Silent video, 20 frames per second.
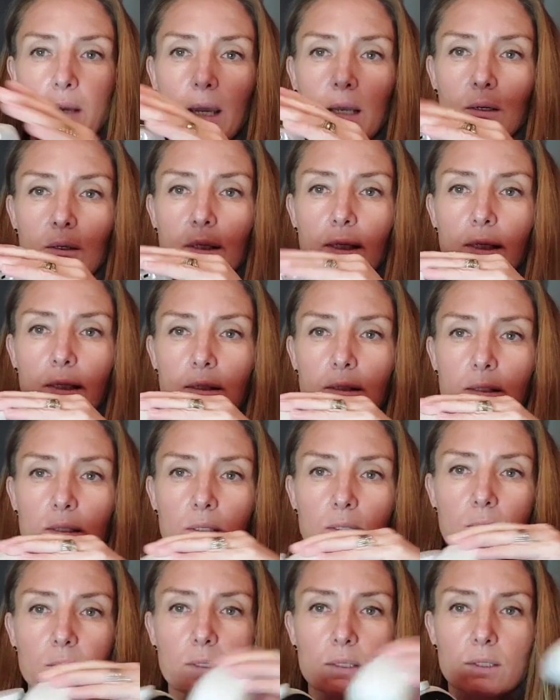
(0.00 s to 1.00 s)
battery, so
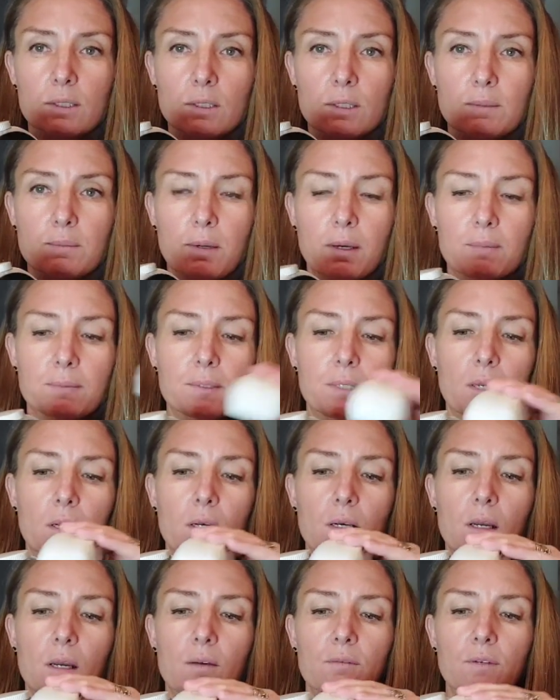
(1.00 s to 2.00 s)
this just pops on
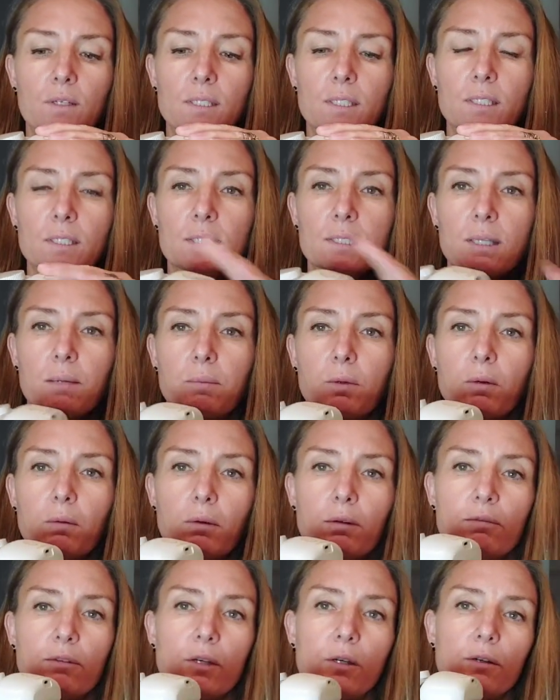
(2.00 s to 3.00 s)
and off. I did a separate
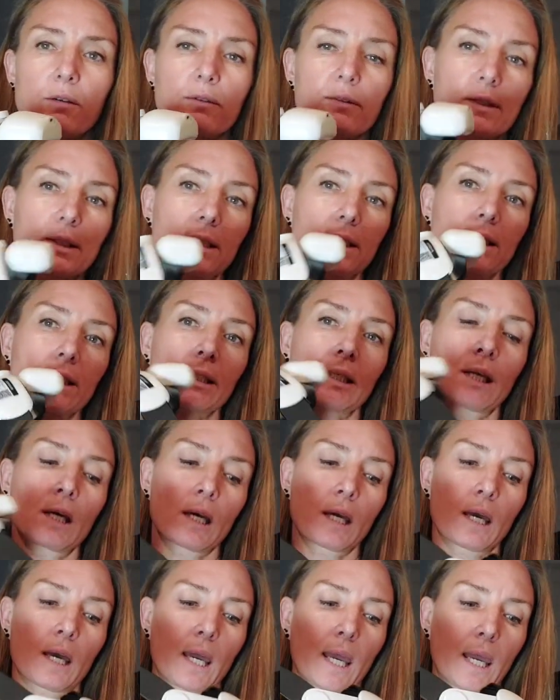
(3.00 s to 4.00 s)
review of this.
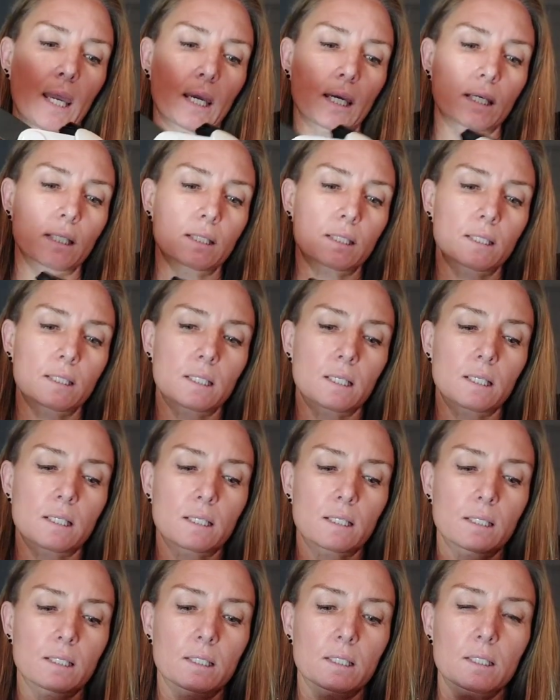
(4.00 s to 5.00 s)
And
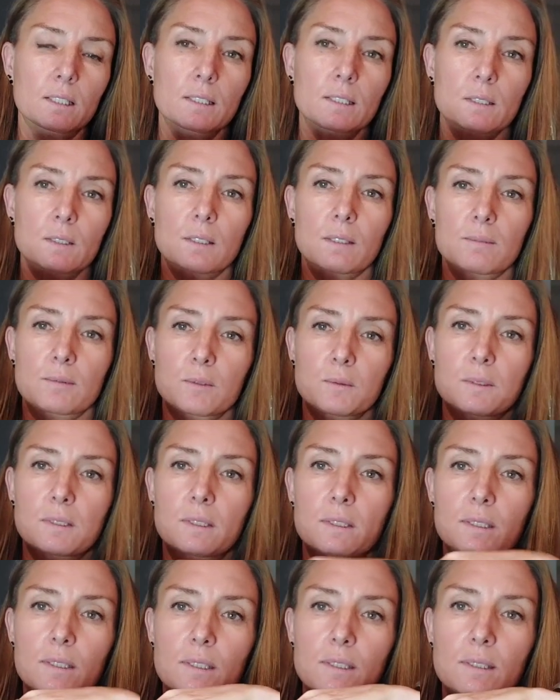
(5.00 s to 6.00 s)
it also comes
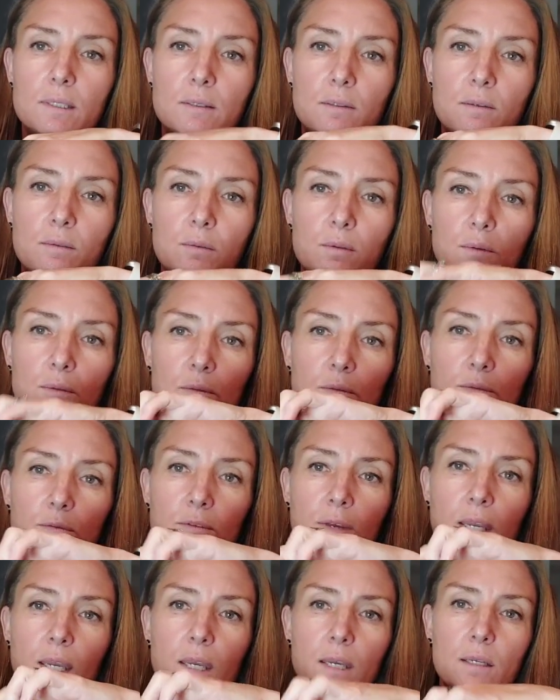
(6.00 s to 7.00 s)
with this
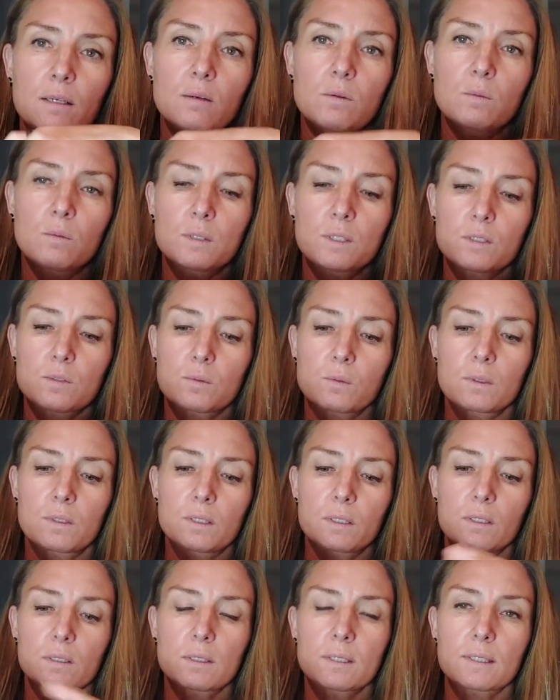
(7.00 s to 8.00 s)
fan, which
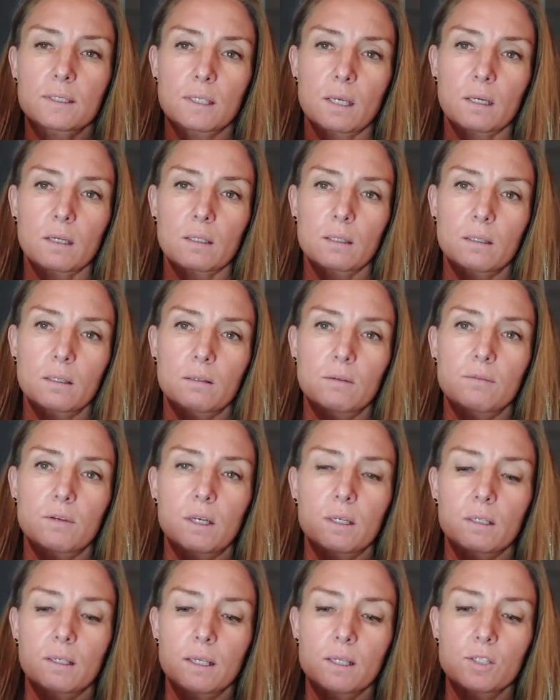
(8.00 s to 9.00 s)
will suck the
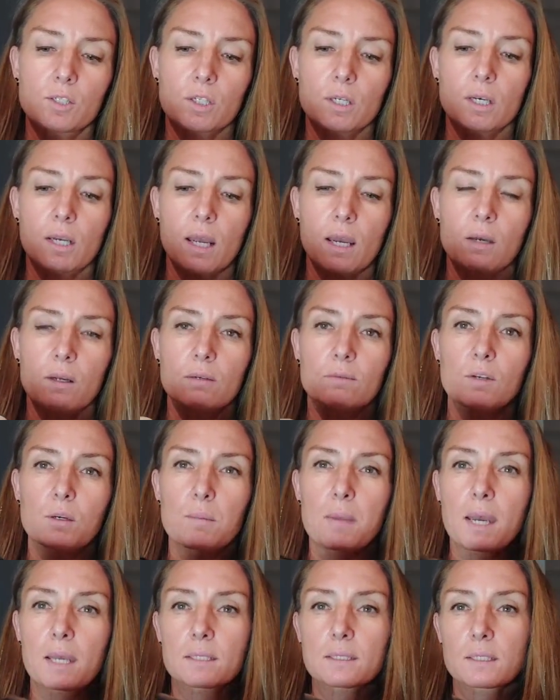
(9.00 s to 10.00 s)
ventilation out of your
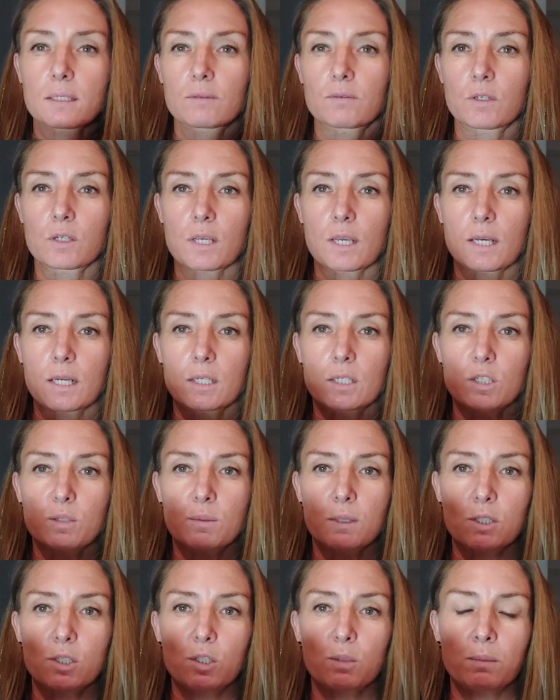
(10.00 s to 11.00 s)
mask if you're getting too
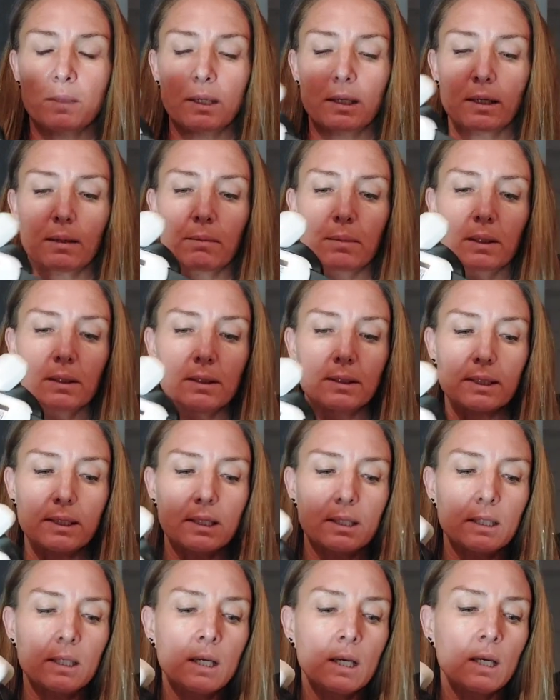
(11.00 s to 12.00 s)
much humidity built
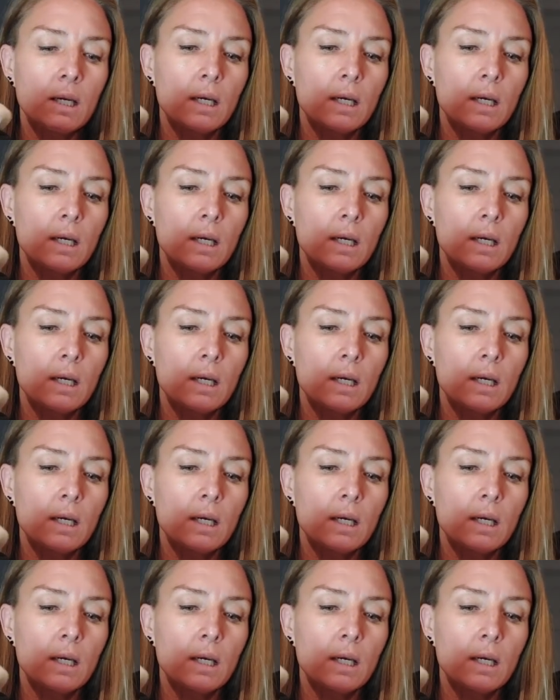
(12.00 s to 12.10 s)
in.